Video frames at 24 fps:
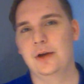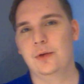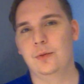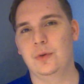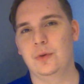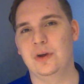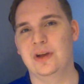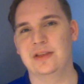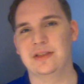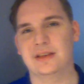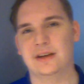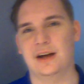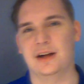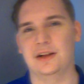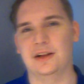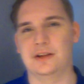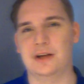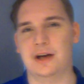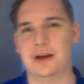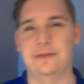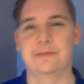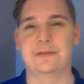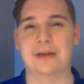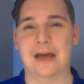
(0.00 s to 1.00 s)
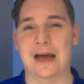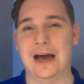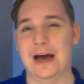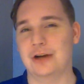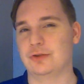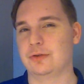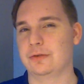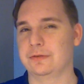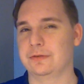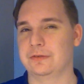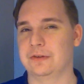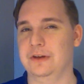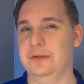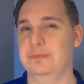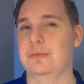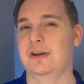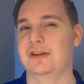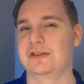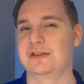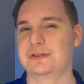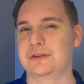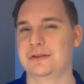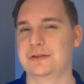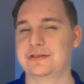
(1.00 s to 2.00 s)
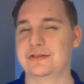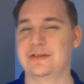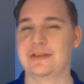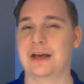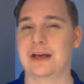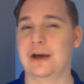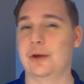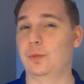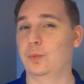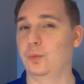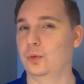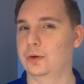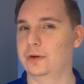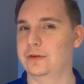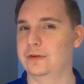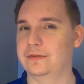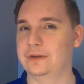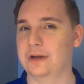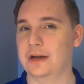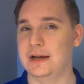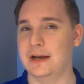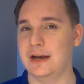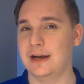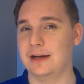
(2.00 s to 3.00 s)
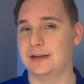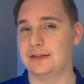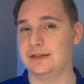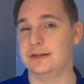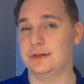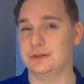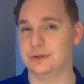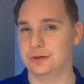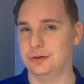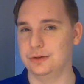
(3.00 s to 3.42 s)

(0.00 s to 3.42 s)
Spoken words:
with a lot of atrophied muscles that would have connected to